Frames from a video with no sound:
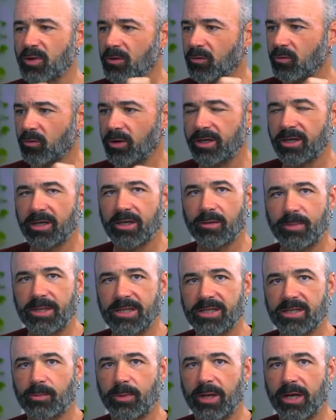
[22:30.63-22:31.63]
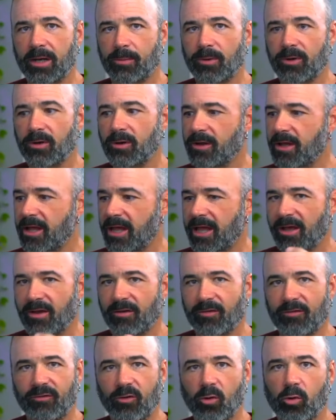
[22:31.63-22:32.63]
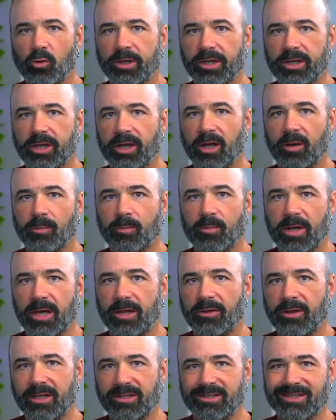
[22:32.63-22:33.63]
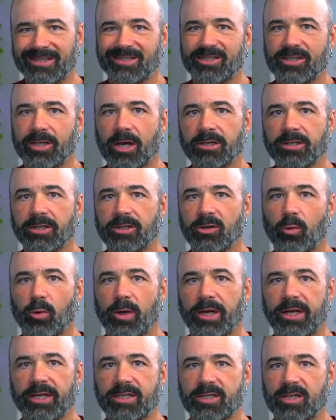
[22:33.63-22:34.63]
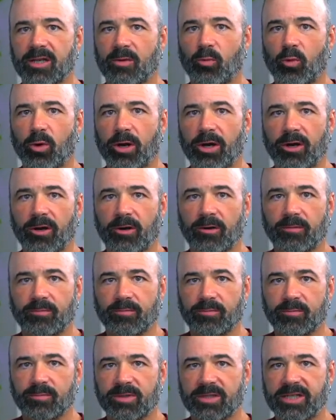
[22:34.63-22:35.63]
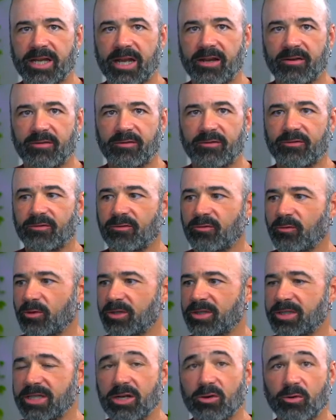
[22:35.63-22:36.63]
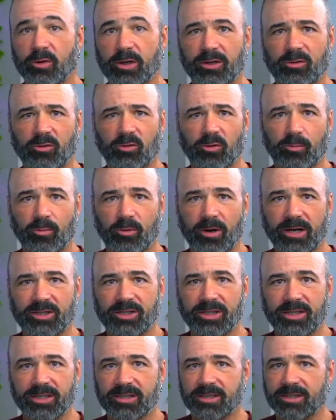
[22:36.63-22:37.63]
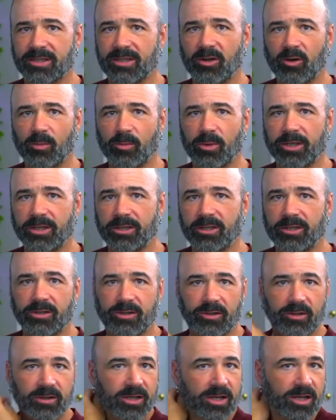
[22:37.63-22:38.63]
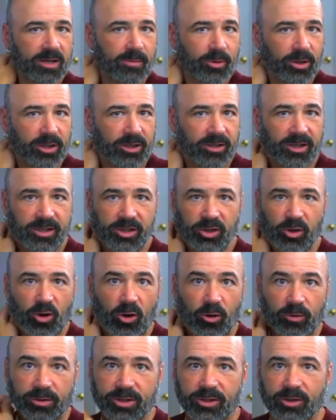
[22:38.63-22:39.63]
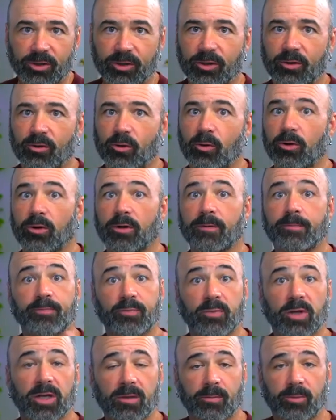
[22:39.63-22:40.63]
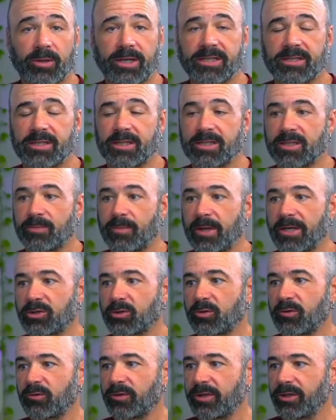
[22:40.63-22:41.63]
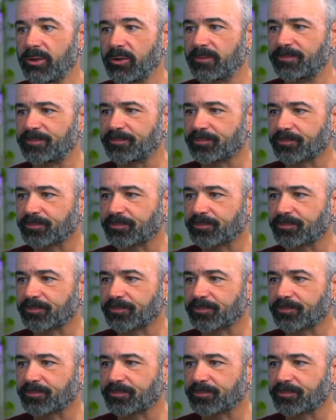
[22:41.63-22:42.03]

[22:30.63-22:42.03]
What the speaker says: Write it on a piece of paper, fold it up, and then just tuck it away somewhere safe or secret or precious. Put it on your altar or in a place that's special for you.